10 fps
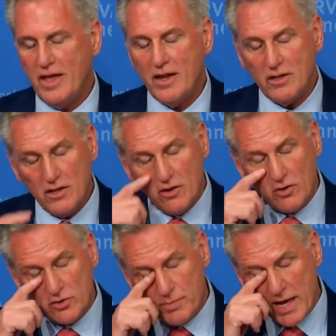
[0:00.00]

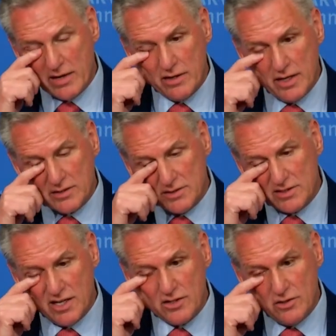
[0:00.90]
It goes back, Nixon
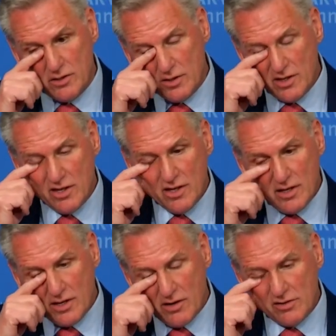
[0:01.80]
said,
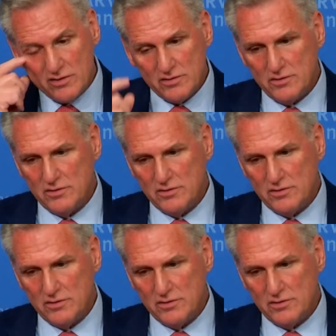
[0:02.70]
you